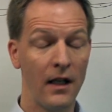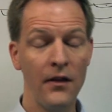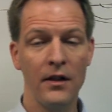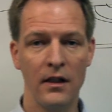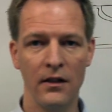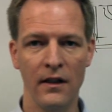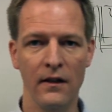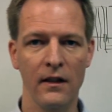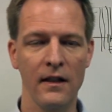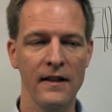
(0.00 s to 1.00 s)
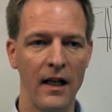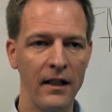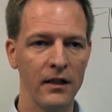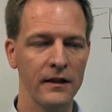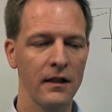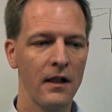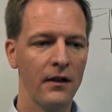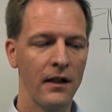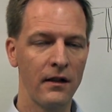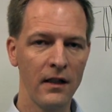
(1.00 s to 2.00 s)
and there are the designers
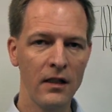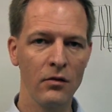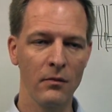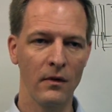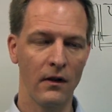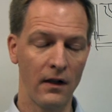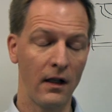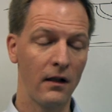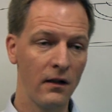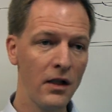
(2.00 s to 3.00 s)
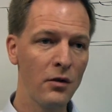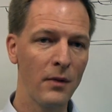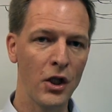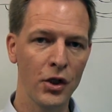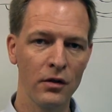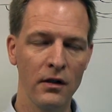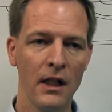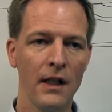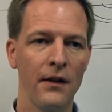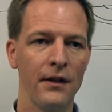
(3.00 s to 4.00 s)
that need to make
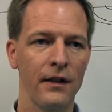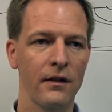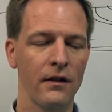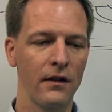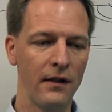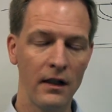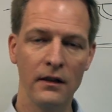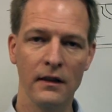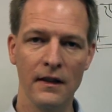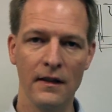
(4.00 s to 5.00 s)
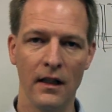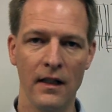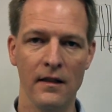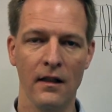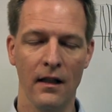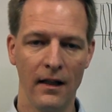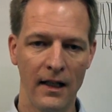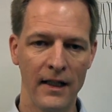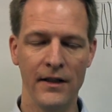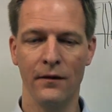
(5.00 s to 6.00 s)
sure that their designs
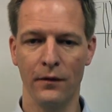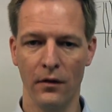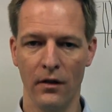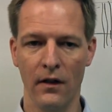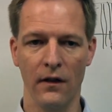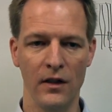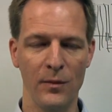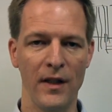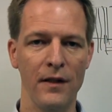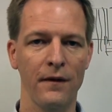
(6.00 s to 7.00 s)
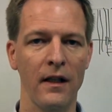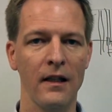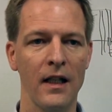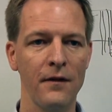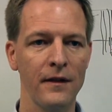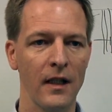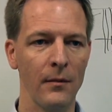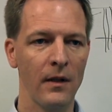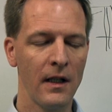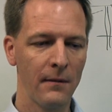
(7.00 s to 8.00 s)
last for the specified lifetime.